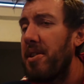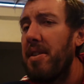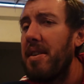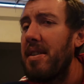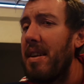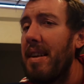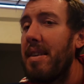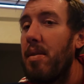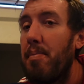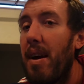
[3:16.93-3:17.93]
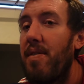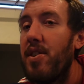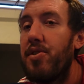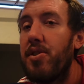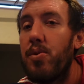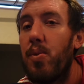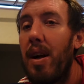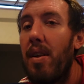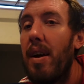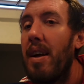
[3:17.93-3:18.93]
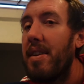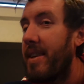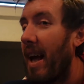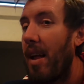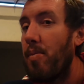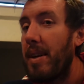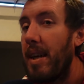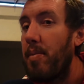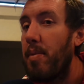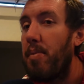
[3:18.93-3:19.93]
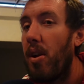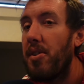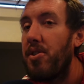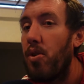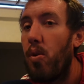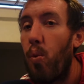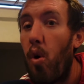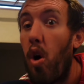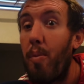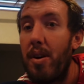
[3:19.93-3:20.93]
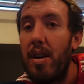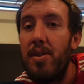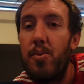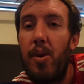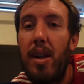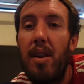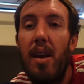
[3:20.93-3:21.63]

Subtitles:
And there's little methods as well to help keep your polytunnel warmer as well